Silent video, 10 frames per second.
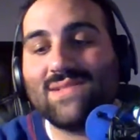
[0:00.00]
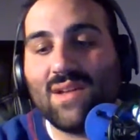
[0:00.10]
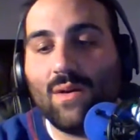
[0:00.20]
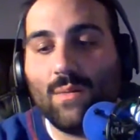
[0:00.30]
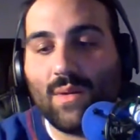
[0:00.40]

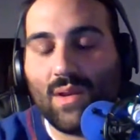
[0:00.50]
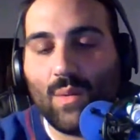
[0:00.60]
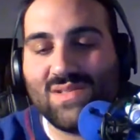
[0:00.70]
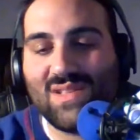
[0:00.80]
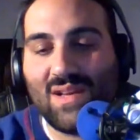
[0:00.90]
So,
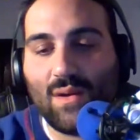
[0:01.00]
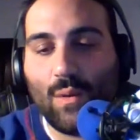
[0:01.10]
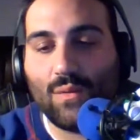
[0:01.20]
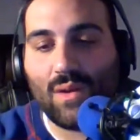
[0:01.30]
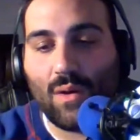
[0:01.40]
it's not
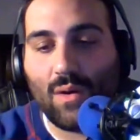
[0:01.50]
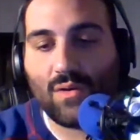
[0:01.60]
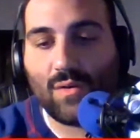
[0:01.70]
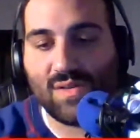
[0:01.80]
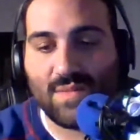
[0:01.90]
only all
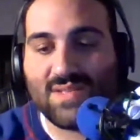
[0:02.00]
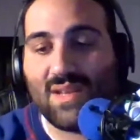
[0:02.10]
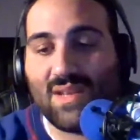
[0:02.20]
Christmas.